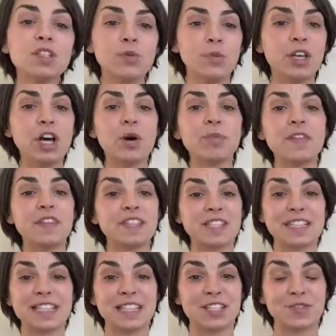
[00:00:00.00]
We hope that
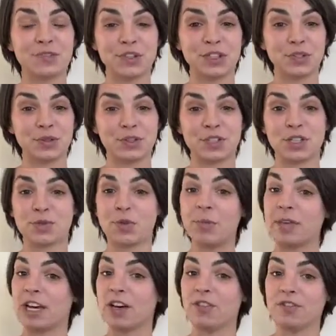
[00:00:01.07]
this list of resources will
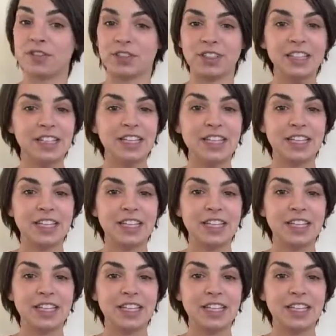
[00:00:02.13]
be helpful